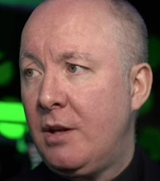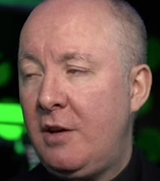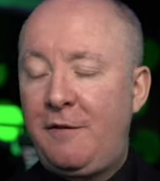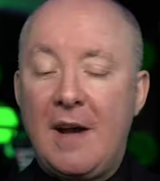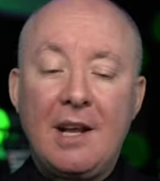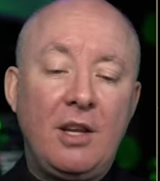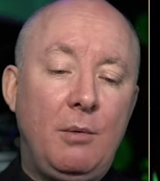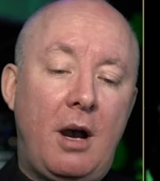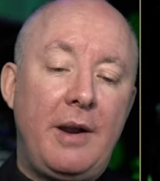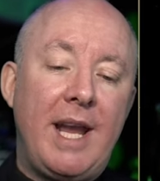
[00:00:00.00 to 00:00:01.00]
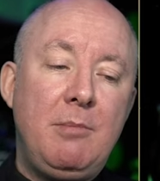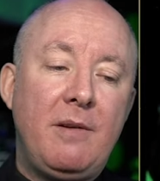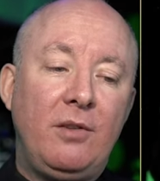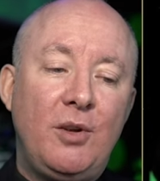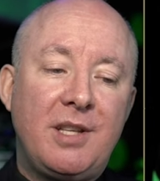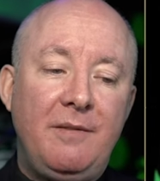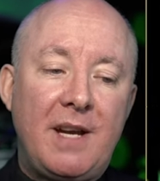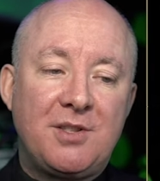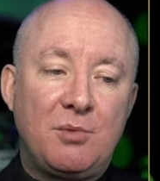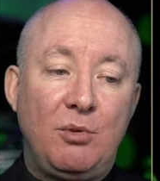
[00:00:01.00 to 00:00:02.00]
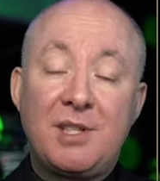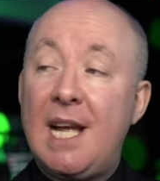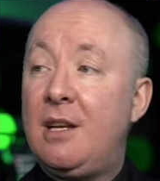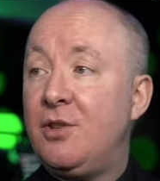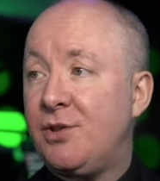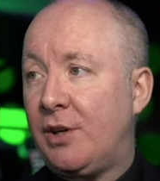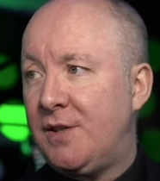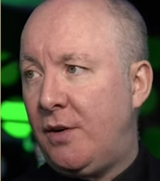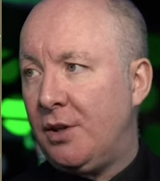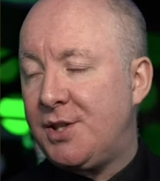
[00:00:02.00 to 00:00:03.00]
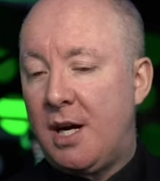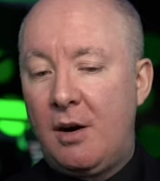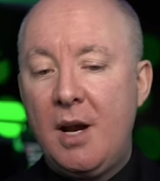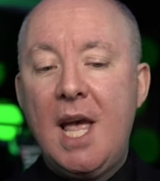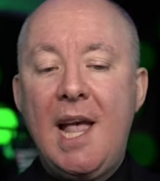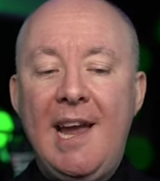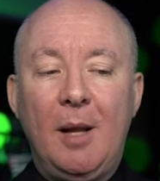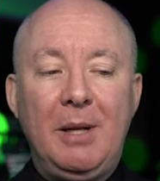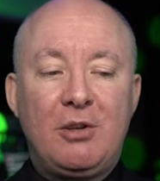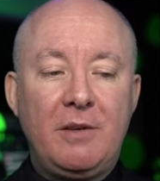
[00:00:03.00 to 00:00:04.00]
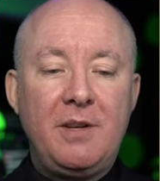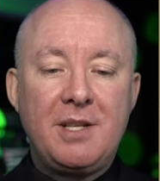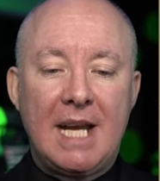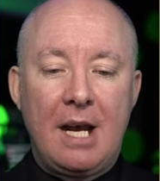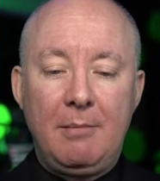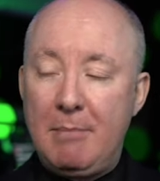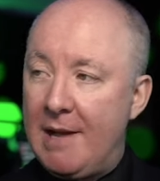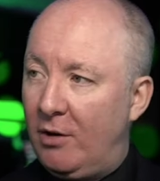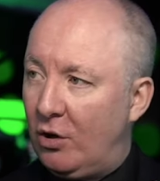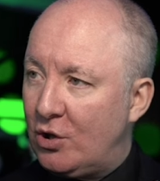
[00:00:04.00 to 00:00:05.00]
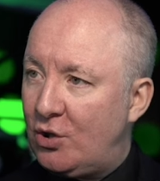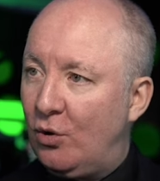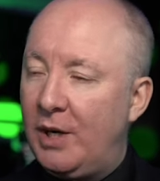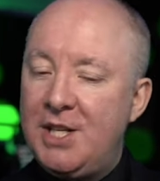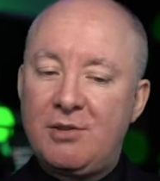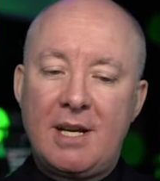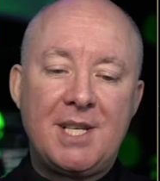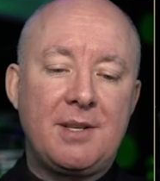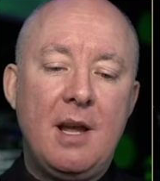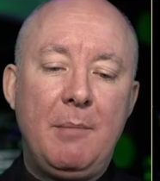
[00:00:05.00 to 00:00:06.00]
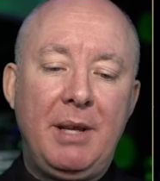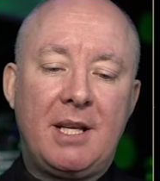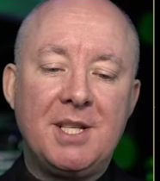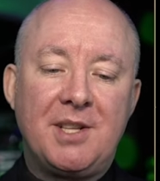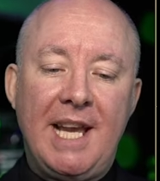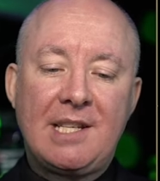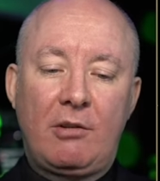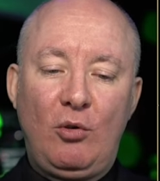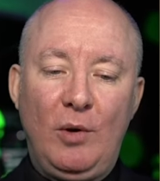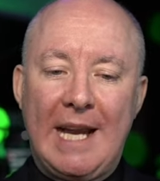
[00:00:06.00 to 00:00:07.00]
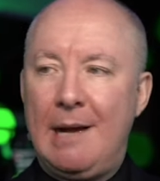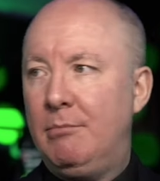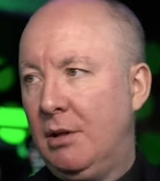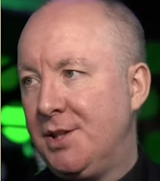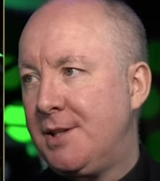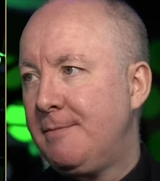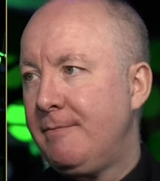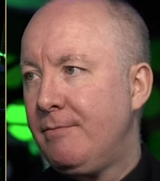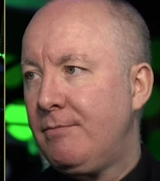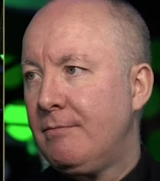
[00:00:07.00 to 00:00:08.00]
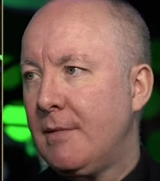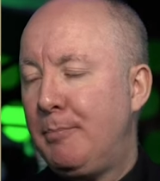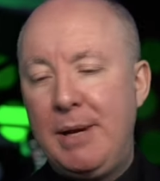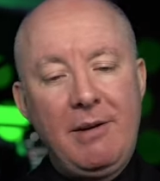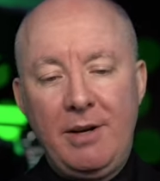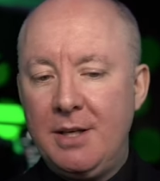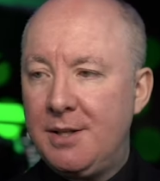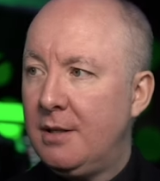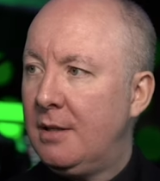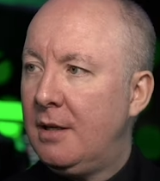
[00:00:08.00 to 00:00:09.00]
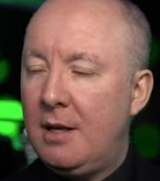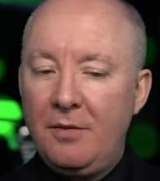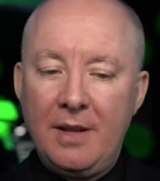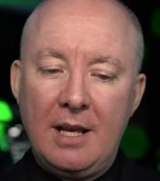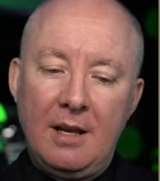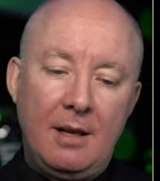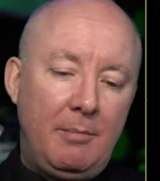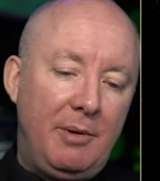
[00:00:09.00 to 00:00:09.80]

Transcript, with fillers: The fact that you are in with Lucid investors will tell you the stock is volatile. It'll be driven down, may have a lot of short interest because these are all gamblers, period. Their